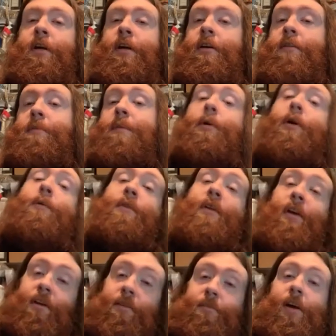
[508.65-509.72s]
and my
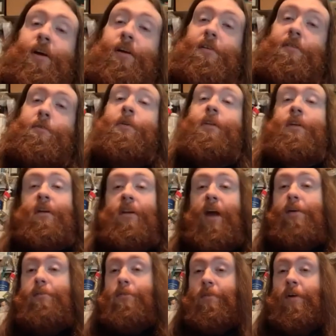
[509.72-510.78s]
pulmonary valve with a
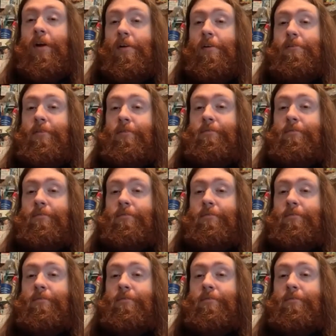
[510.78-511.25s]
cadaver valve.